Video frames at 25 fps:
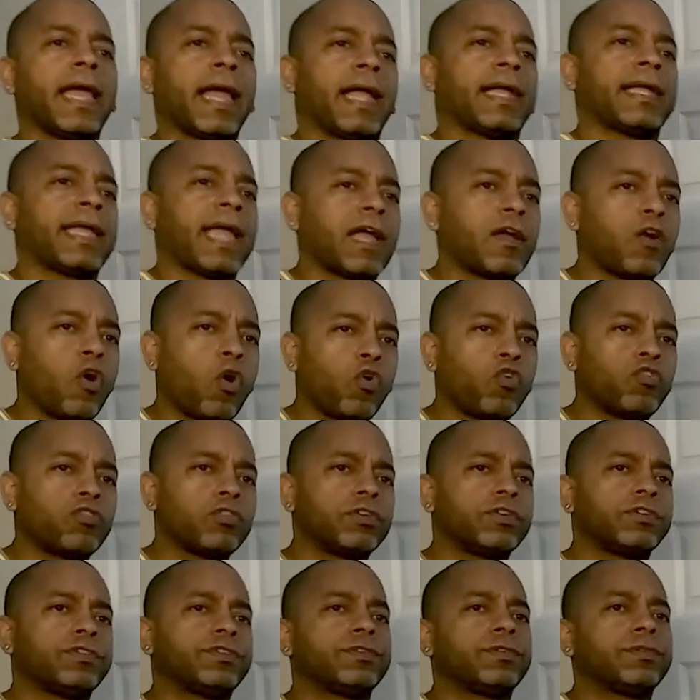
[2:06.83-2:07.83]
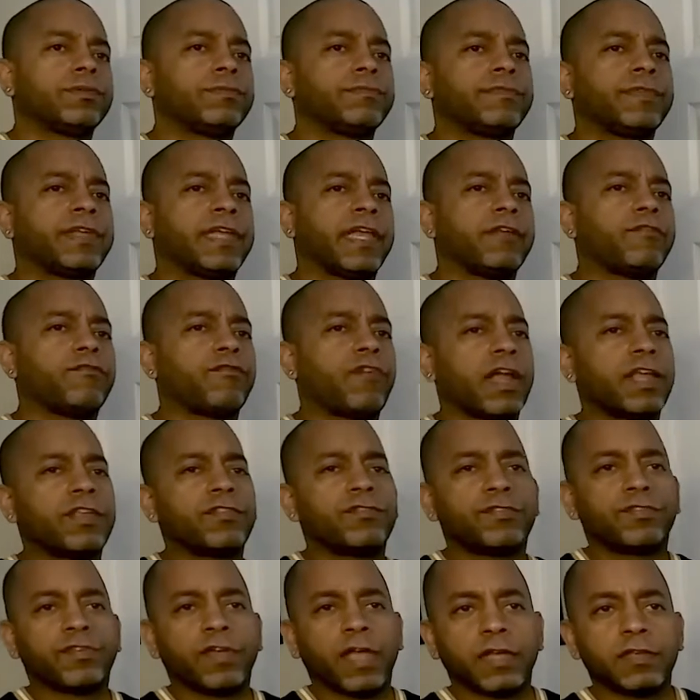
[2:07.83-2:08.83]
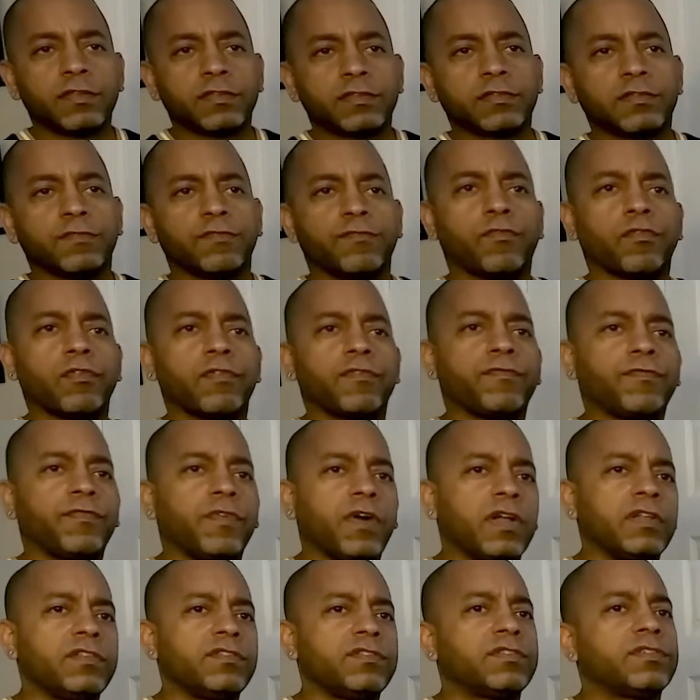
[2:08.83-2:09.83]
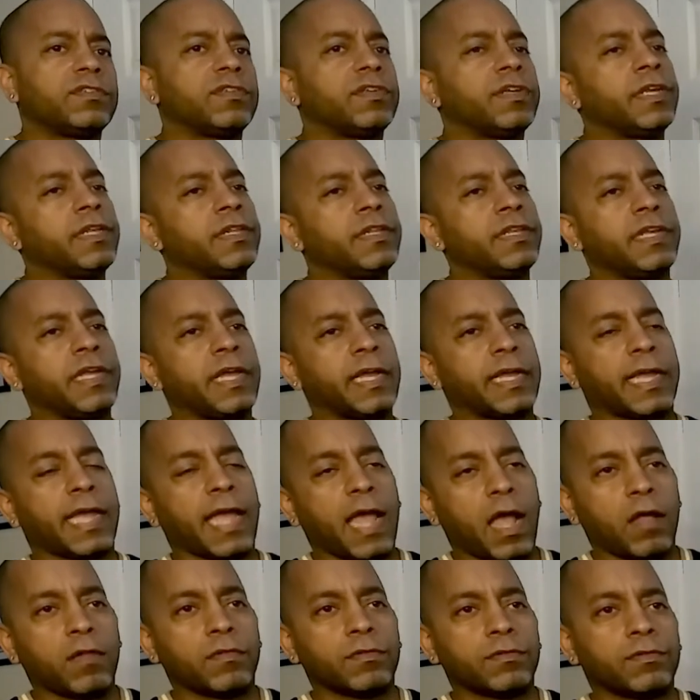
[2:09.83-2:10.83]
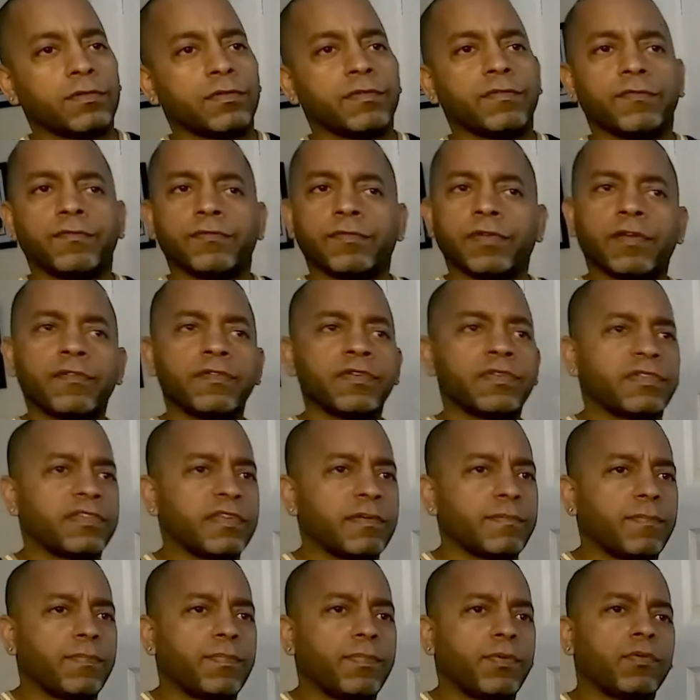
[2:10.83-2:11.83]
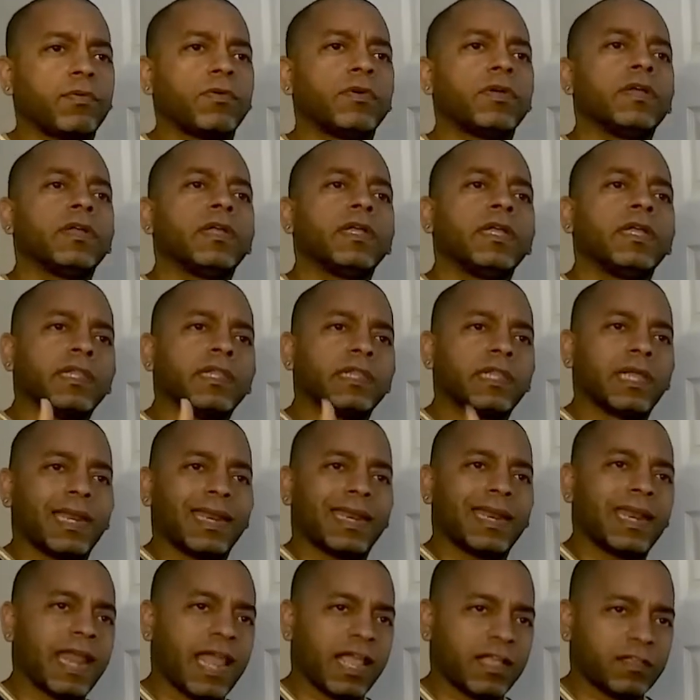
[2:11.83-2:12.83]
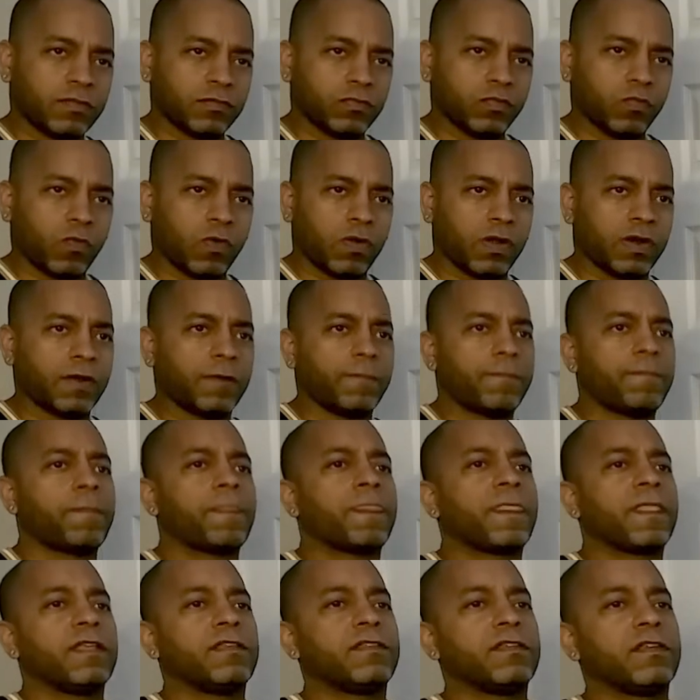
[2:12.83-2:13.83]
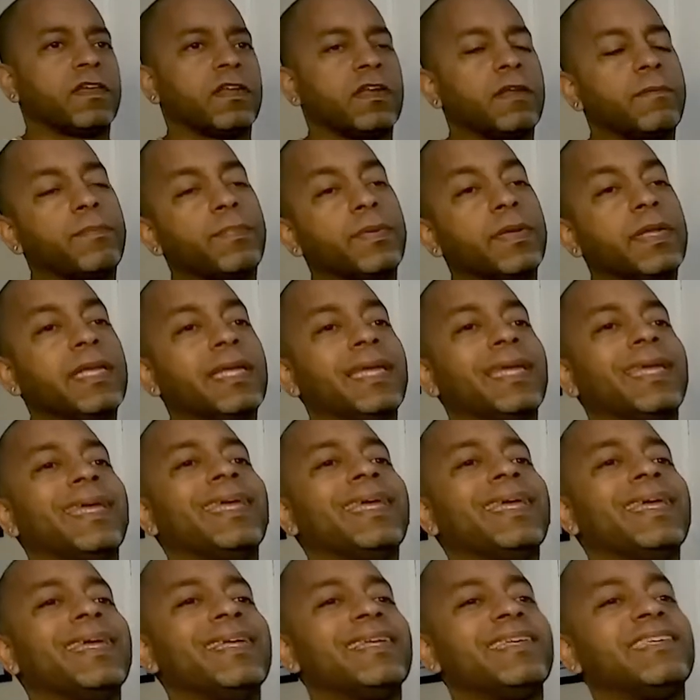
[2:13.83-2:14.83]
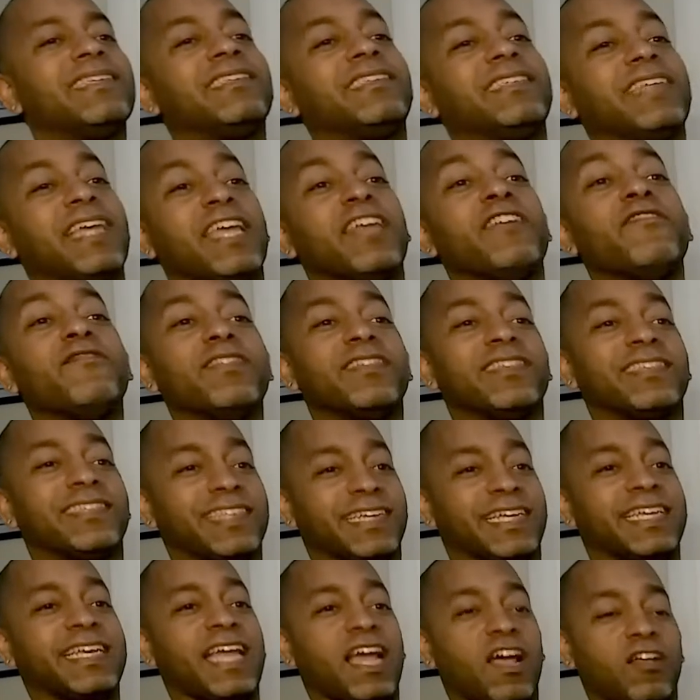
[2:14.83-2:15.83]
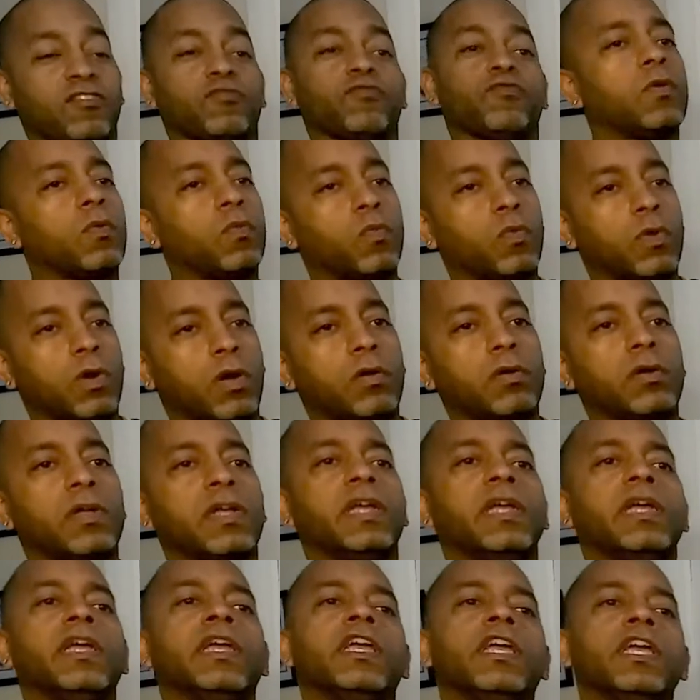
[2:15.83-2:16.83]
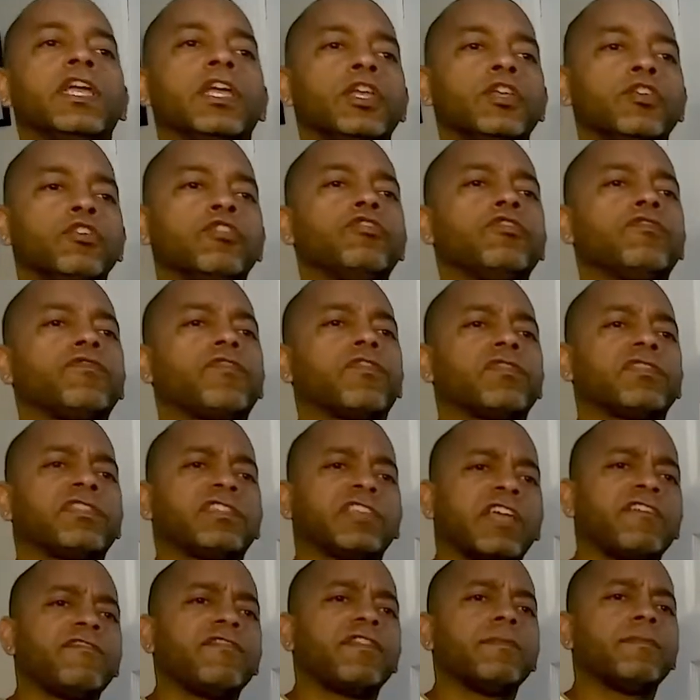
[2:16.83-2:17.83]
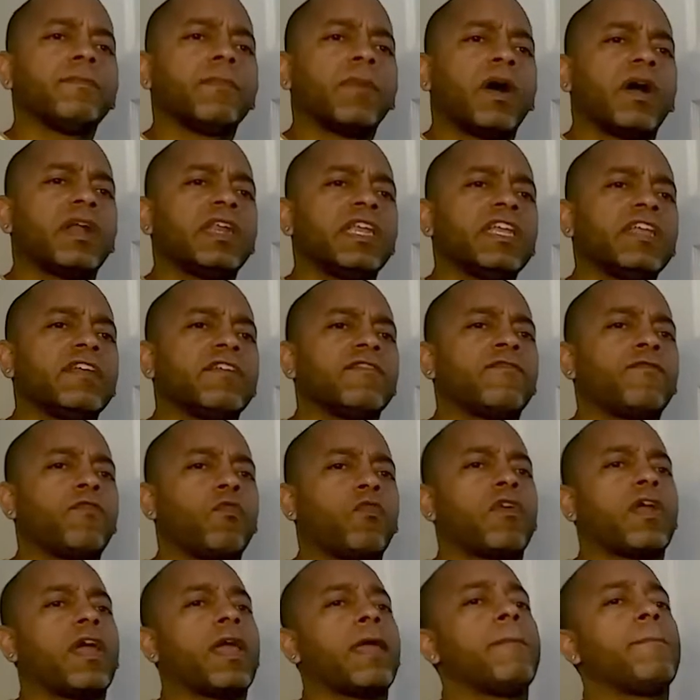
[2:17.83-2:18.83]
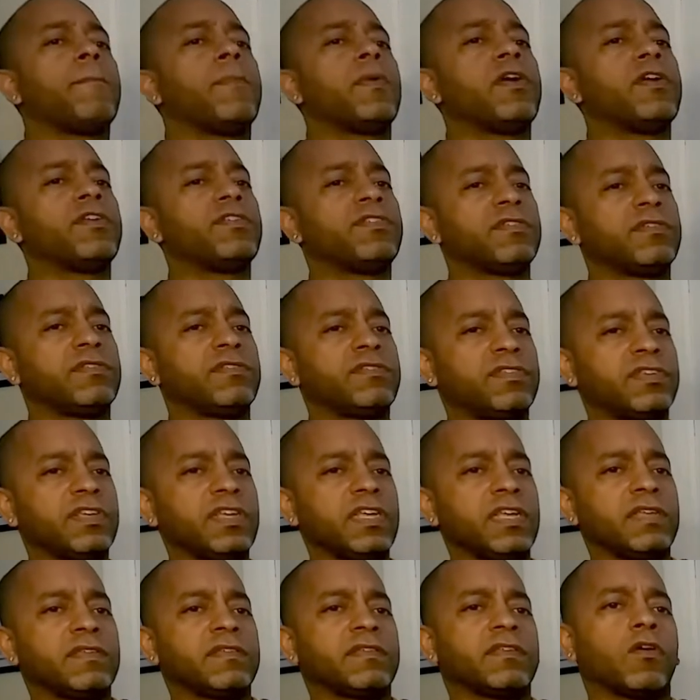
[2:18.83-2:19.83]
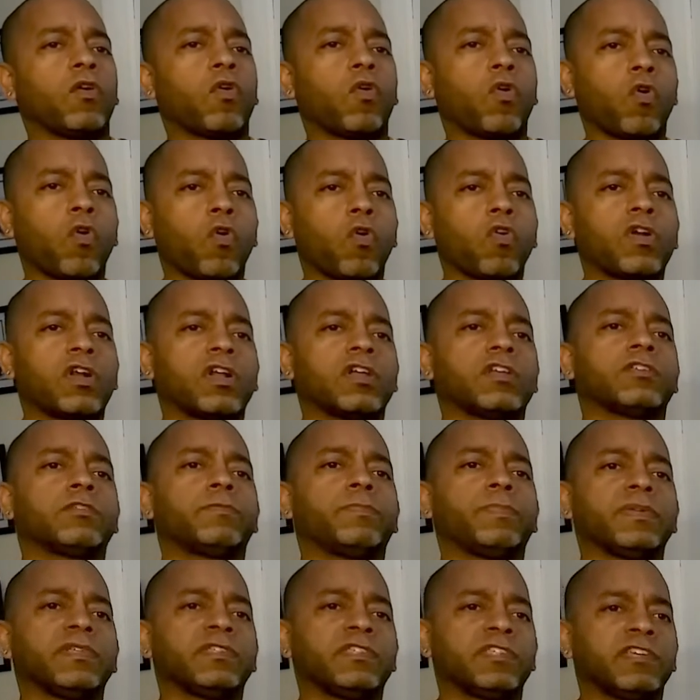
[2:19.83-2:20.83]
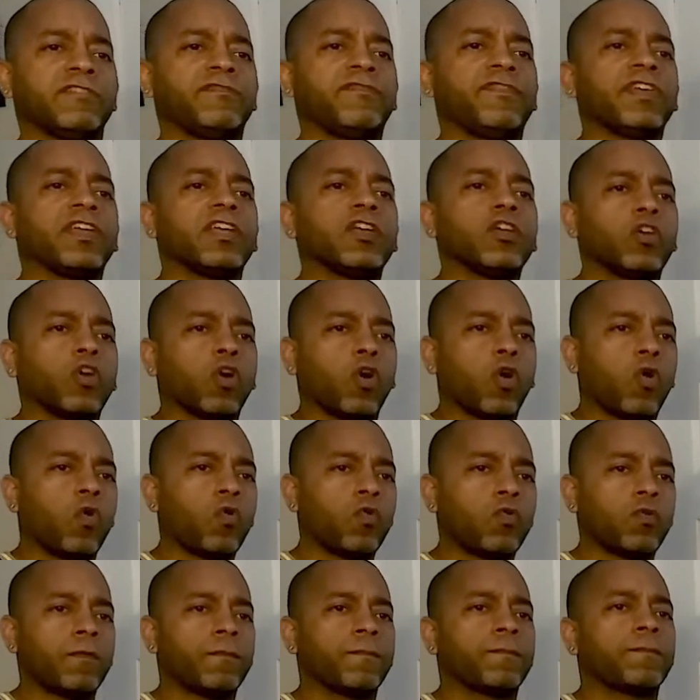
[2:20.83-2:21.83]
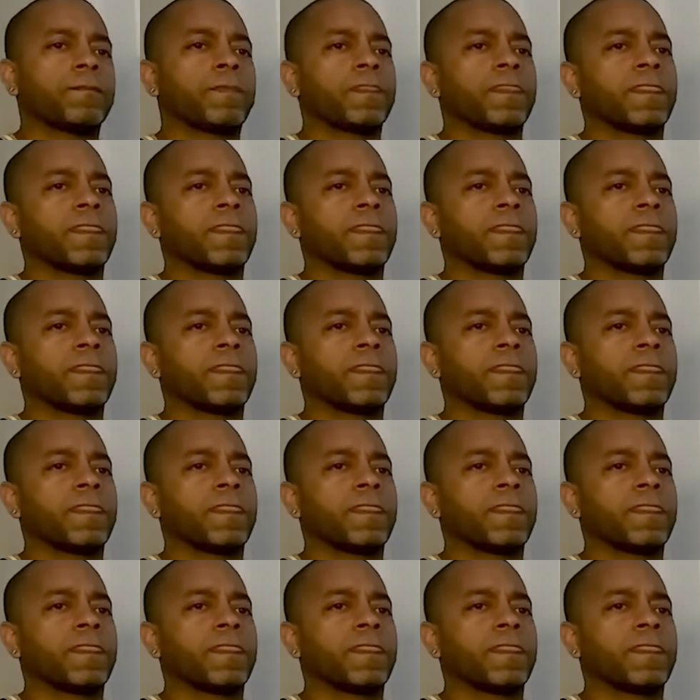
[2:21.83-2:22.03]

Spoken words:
Account holders can write checks for funds in the account. Very simple. The next one is gonna be savings accounts. Well, used for saving money for emergency or a specific goal.